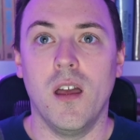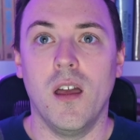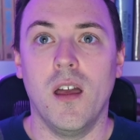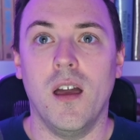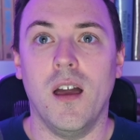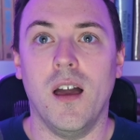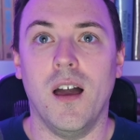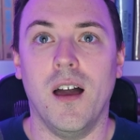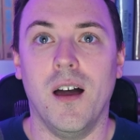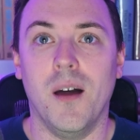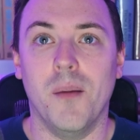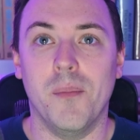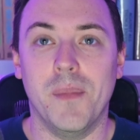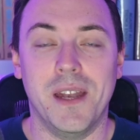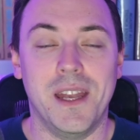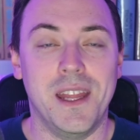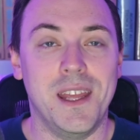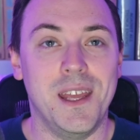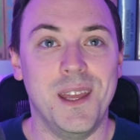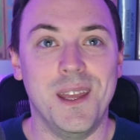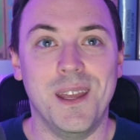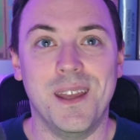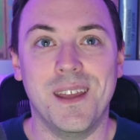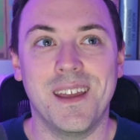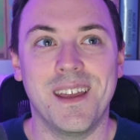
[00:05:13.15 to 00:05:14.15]
and
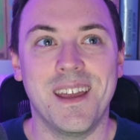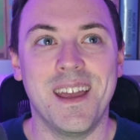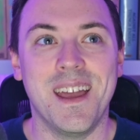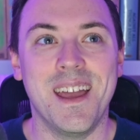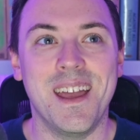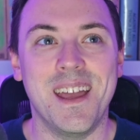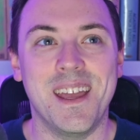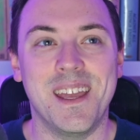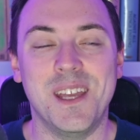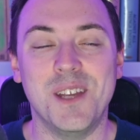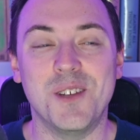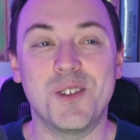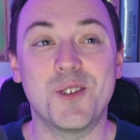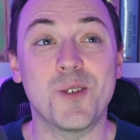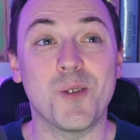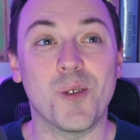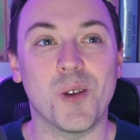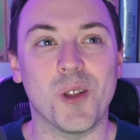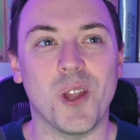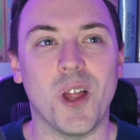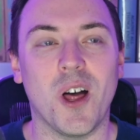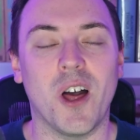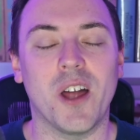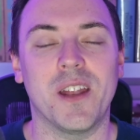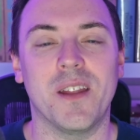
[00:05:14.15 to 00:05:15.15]
he he drew a
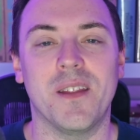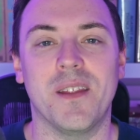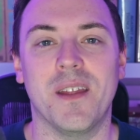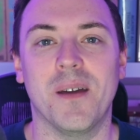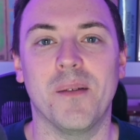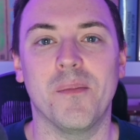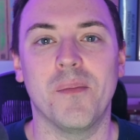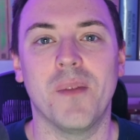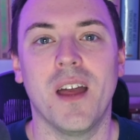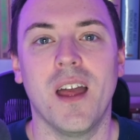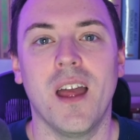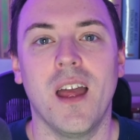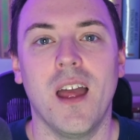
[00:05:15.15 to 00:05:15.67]
lot of them.